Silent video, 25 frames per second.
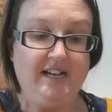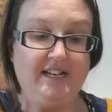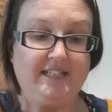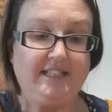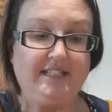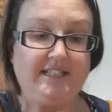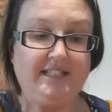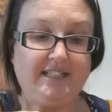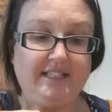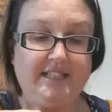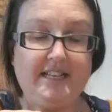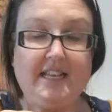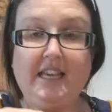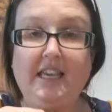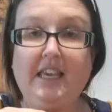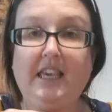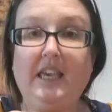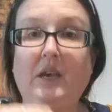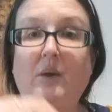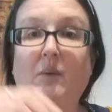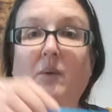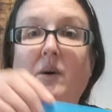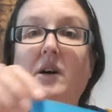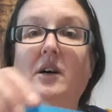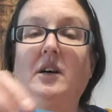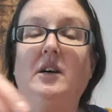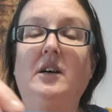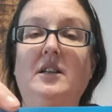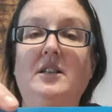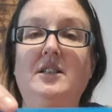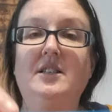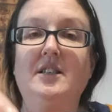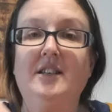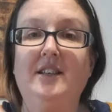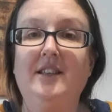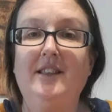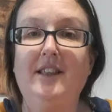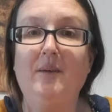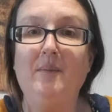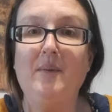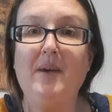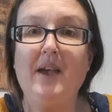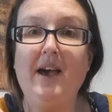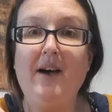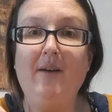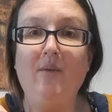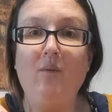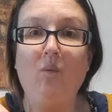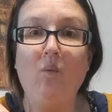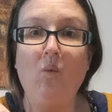Sneaky word. Then we
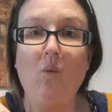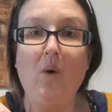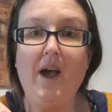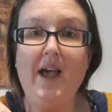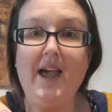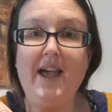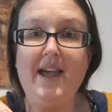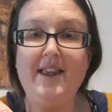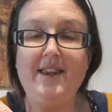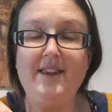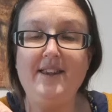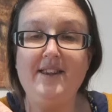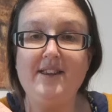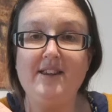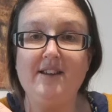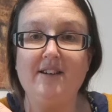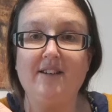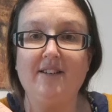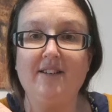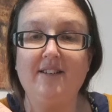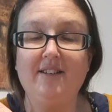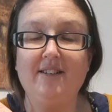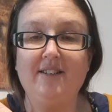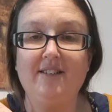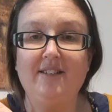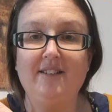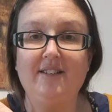have when.